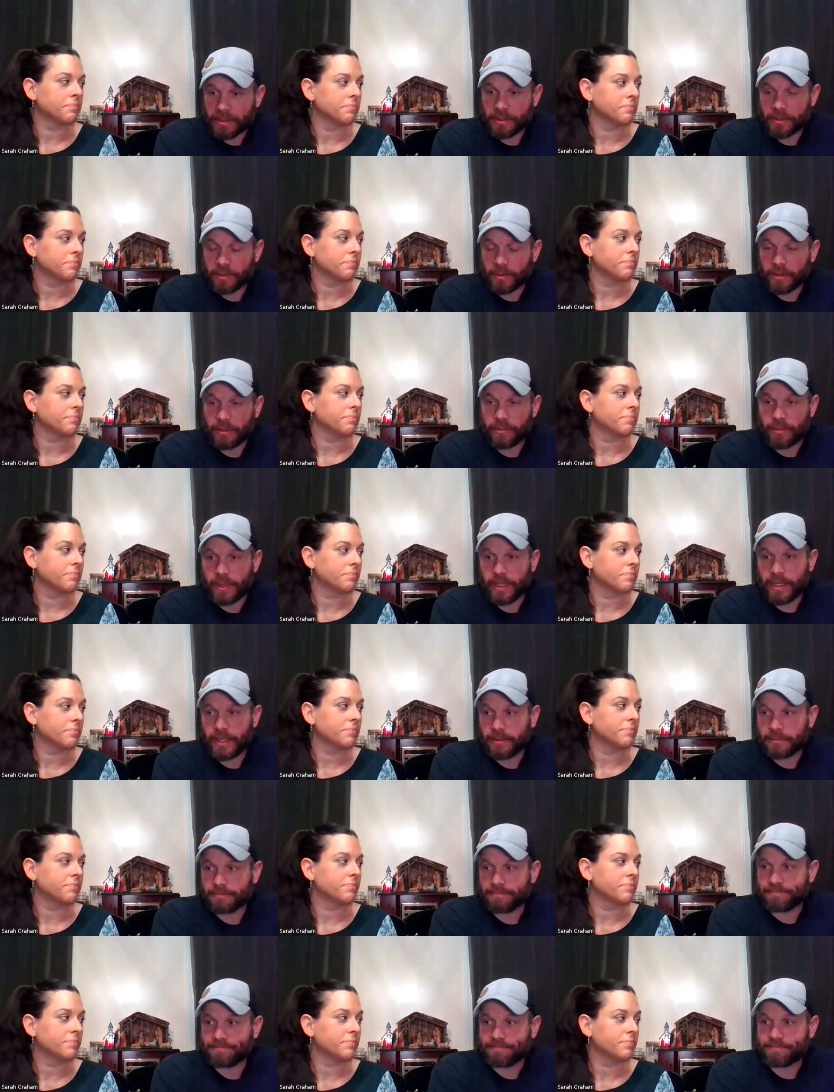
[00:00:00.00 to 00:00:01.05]
Speaker 1: store
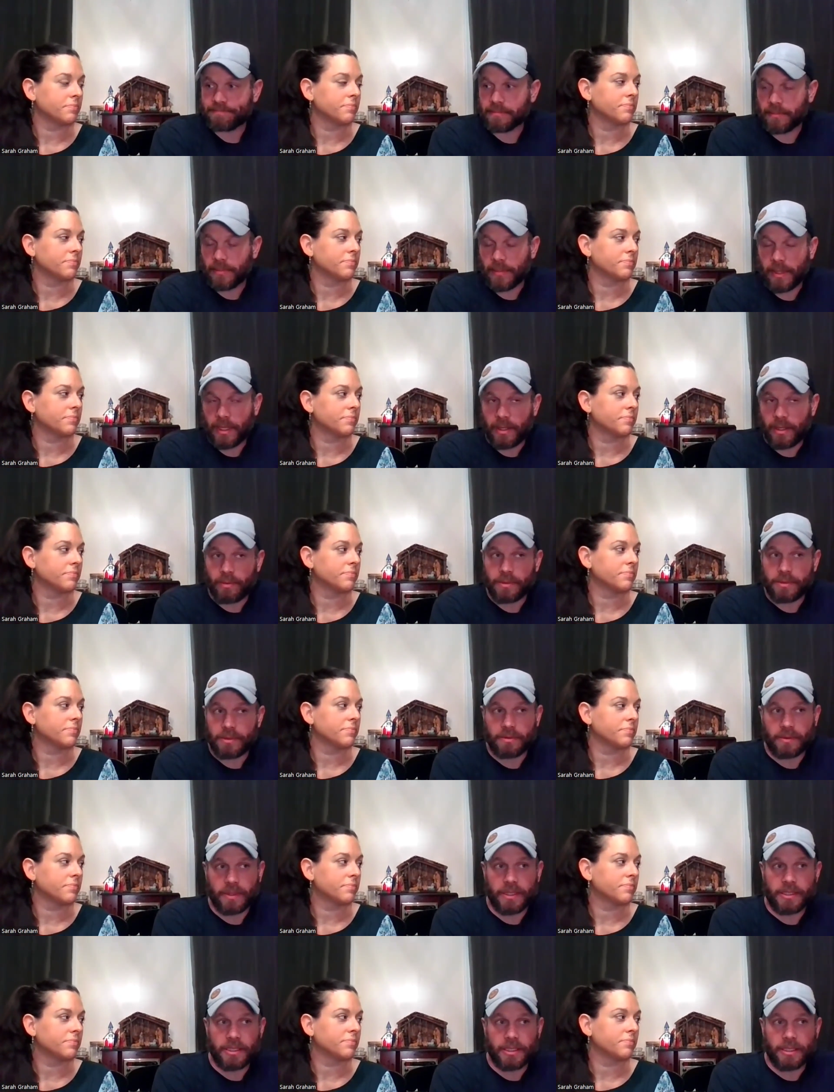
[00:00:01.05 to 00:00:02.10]
where it was
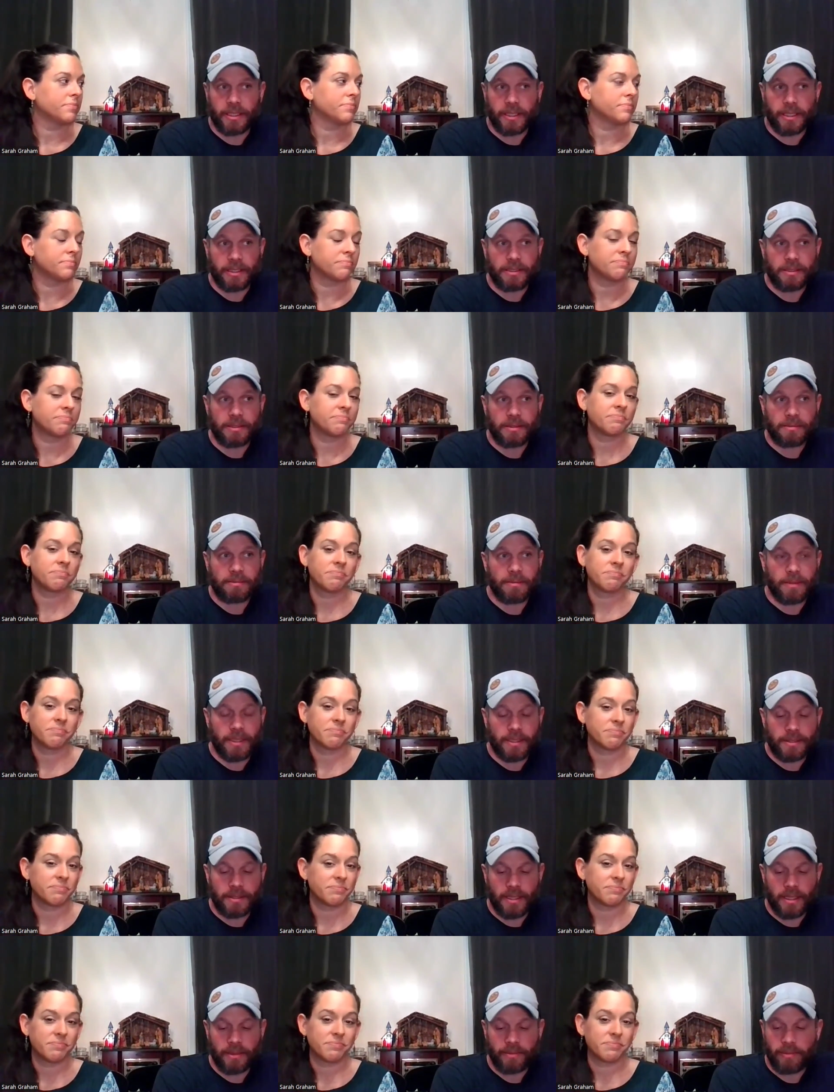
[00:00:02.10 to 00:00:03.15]
reaching its
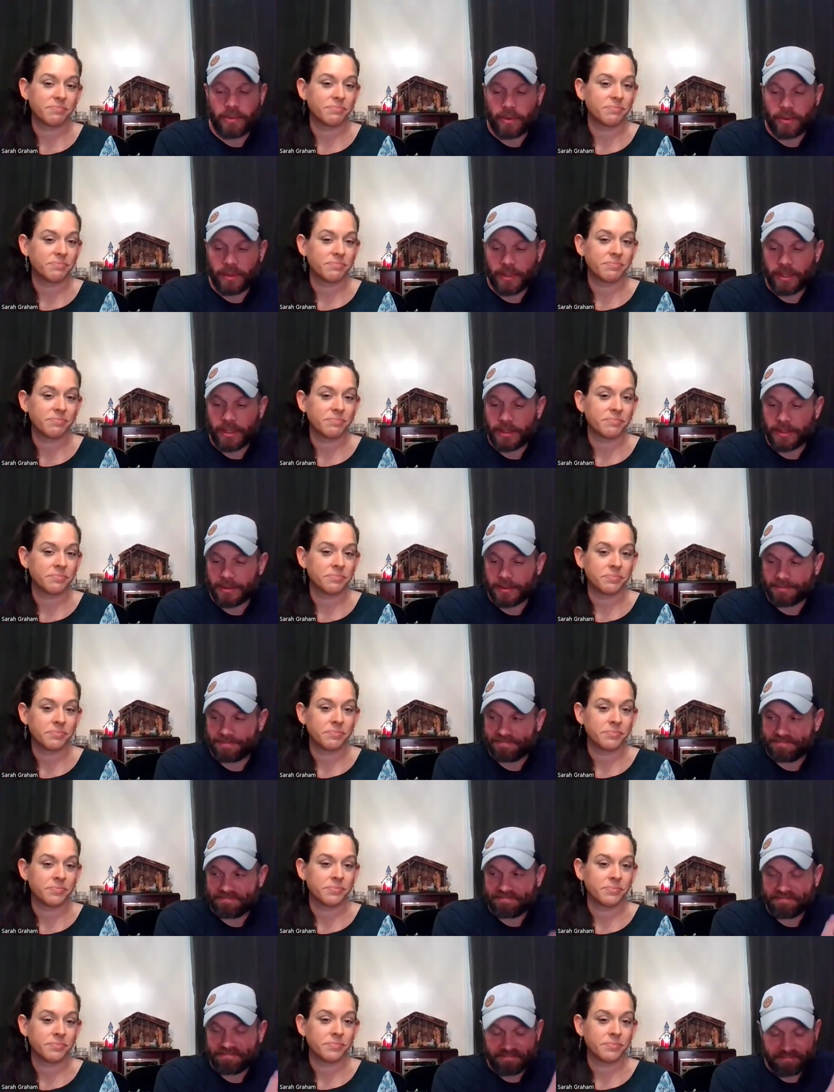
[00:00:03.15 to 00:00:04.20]
its end point and